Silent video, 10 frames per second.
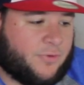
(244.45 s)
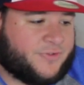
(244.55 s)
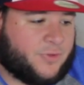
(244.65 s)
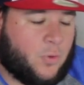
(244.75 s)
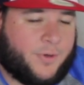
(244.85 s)

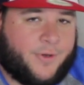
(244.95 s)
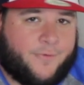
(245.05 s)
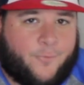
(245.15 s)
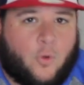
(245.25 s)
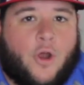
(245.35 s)
runs scored,
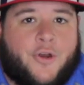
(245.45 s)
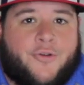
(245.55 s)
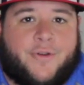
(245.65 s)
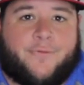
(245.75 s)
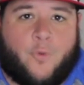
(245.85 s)

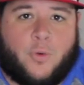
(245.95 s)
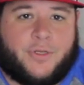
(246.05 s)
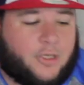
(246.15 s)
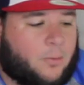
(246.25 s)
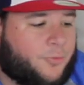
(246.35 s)

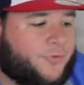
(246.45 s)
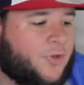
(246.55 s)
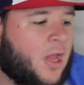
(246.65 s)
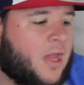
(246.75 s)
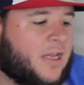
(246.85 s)
440
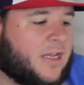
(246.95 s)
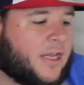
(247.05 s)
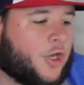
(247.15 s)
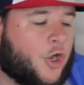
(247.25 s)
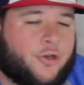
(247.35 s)
doubles. He
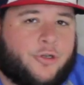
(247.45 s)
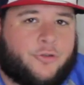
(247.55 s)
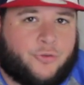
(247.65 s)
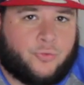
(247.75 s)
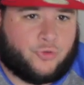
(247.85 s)
had
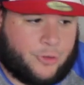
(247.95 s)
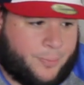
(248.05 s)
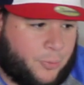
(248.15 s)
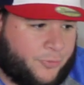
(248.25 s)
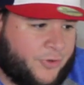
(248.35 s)
102
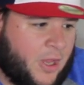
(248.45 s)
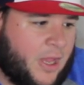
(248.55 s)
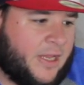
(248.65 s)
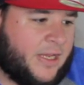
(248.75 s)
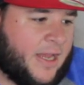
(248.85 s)
triples.
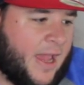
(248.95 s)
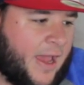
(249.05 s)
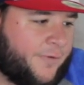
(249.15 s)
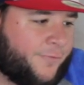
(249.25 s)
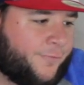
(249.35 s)
He
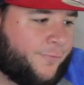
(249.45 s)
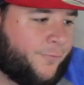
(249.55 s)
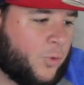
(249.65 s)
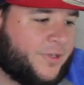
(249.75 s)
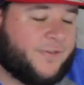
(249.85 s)
had
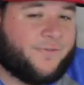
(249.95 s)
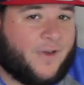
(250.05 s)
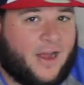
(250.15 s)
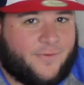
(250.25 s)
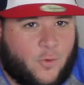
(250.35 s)

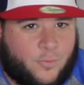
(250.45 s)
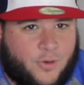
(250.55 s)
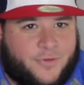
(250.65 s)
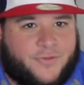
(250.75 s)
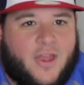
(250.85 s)
45 home
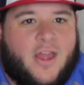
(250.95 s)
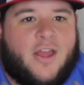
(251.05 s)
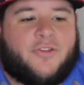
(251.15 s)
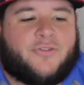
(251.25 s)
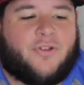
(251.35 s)
runs.
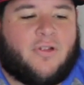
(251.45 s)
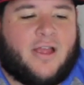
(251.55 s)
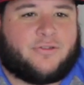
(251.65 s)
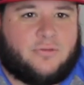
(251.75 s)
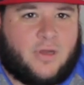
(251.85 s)
So the
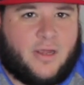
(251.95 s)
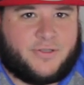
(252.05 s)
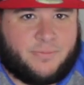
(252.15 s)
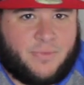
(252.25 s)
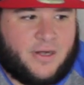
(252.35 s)
last two
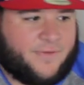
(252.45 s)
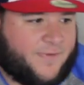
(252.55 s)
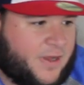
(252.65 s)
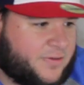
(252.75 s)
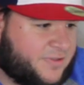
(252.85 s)
guys combined
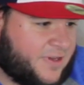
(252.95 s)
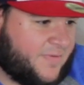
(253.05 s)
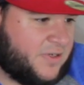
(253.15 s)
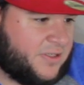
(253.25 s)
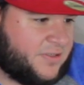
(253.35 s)
have had
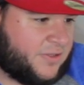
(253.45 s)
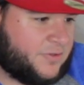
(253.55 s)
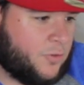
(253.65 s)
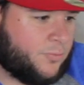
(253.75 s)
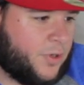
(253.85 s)

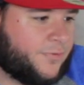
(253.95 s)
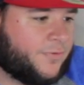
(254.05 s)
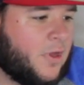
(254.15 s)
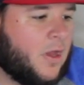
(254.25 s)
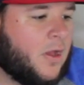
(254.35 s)
76 home
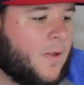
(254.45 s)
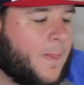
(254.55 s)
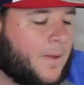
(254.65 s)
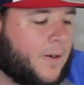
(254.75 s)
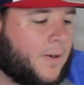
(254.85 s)
runs.
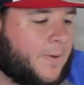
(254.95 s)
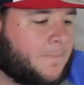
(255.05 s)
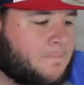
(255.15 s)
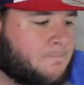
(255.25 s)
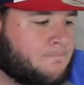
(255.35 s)

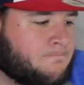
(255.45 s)
I